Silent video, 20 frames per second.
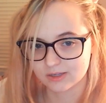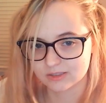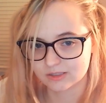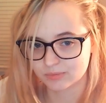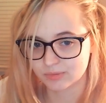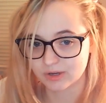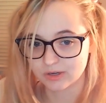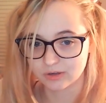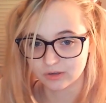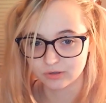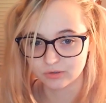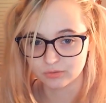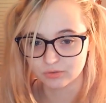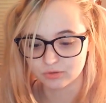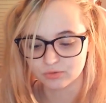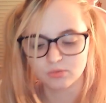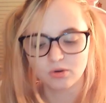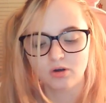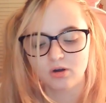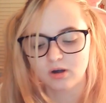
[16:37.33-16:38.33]
depending on who
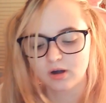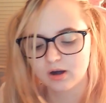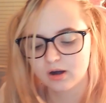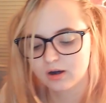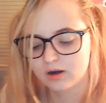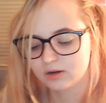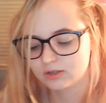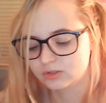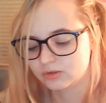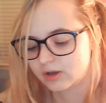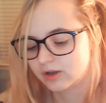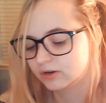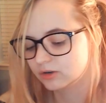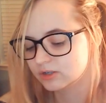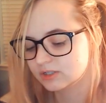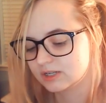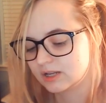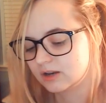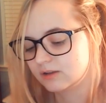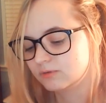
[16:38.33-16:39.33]
you are. So I
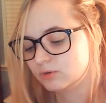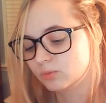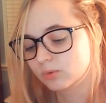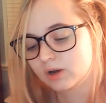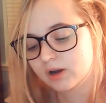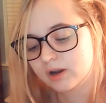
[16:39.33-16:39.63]
understand if you weren't